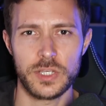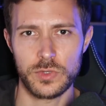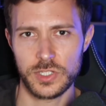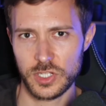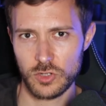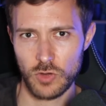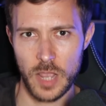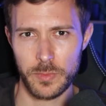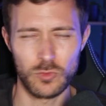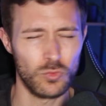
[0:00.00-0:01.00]
he was
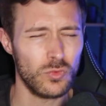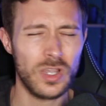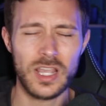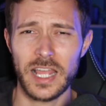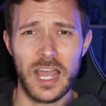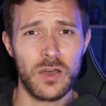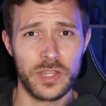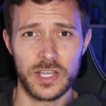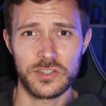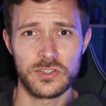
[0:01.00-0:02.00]
describing, really out
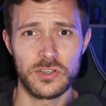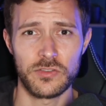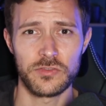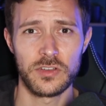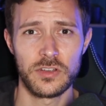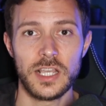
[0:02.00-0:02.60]
there stuff.